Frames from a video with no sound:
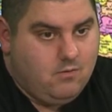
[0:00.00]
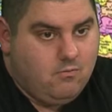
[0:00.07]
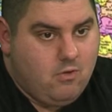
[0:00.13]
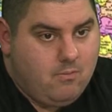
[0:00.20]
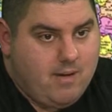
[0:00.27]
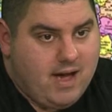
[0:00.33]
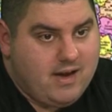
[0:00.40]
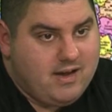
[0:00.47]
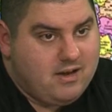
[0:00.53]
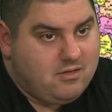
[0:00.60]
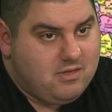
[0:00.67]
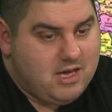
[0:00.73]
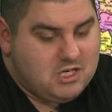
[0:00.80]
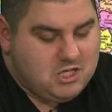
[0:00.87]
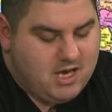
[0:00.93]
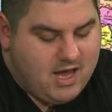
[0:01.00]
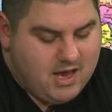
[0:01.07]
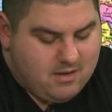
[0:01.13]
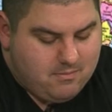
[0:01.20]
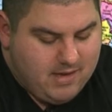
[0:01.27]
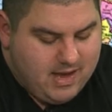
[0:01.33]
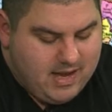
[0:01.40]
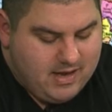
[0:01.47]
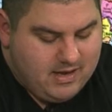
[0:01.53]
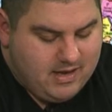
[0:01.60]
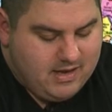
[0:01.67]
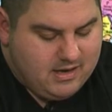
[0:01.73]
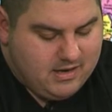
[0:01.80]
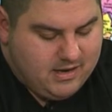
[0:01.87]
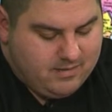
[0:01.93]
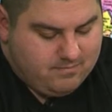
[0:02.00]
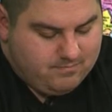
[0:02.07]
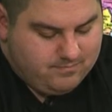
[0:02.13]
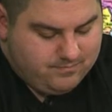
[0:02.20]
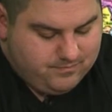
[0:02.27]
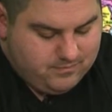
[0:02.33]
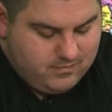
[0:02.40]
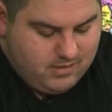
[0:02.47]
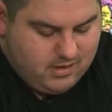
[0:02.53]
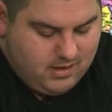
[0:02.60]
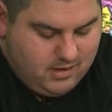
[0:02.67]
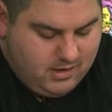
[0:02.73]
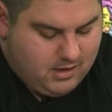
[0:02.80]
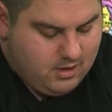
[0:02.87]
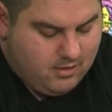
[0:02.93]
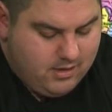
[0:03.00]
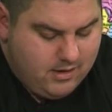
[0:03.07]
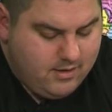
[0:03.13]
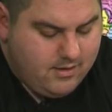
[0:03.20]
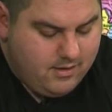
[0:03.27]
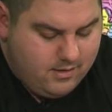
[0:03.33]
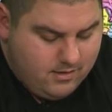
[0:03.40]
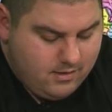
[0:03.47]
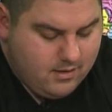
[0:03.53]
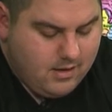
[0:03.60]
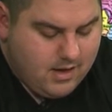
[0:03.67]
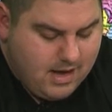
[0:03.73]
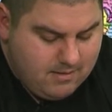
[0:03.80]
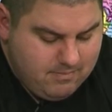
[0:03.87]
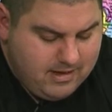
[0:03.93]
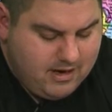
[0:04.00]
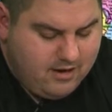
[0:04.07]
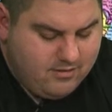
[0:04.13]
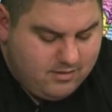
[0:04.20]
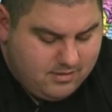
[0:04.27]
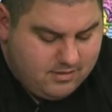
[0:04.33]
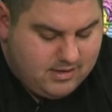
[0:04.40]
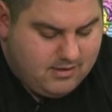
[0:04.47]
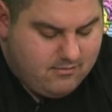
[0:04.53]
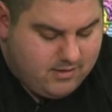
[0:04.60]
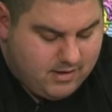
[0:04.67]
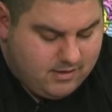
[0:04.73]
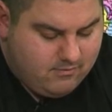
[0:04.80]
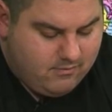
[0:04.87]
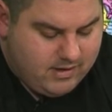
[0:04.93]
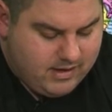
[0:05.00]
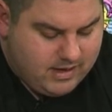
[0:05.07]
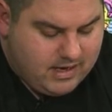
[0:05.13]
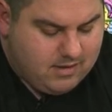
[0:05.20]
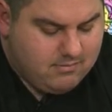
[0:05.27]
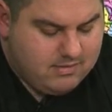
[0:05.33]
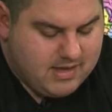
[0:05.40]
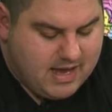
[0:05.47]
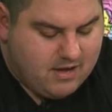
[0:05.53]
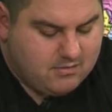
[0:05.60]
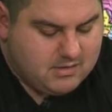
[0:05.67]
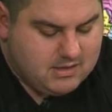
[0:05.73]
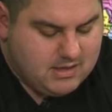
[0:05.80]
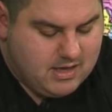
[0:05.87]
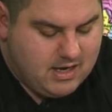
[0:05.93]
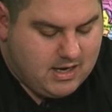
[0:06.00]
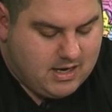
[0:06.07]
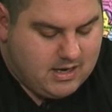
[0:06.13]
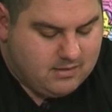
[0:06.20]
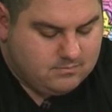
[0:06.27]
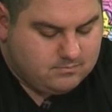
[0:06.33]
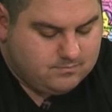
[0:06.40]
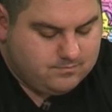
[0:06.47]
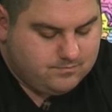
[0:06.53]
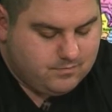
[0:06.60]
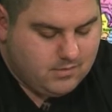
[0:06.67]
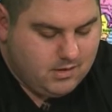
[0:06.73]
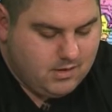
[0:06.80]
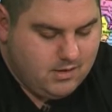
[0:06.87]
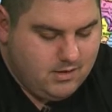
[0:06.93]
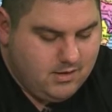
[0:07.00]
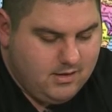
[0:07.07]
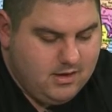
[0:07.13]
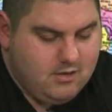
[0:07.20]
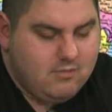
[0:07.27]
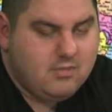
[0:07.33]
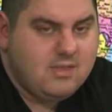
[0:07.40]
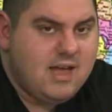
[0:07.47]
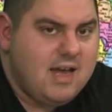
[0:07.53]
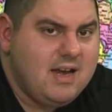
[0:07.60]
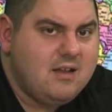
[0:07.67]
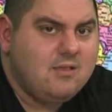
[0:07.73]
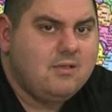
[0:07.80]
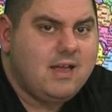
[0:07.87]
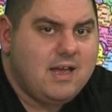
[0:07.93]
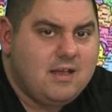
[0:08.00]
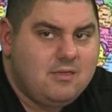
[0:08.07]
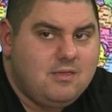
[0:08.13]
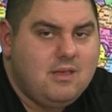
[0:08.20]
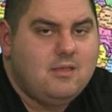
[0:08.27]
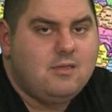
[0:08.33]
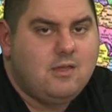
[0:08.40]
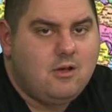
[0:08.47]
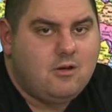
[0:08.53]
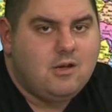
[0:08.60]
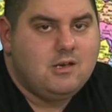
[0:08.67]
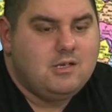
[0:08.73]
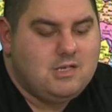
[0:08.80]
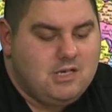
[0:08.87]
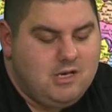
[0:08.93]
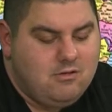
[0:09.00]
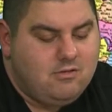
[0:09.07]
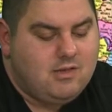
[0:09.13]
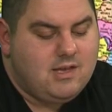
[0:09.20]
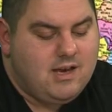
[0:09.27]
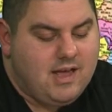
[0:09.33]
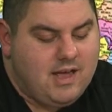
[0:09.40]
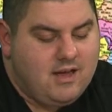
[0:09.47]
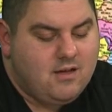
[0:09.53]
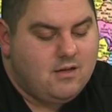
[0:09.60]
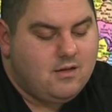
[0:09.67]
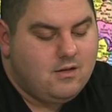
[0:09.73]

Robotnik slash Eggman and um, you know, it, I'm curious to see what, when it comes out. Um, you know, Sonic's legacy still continues today.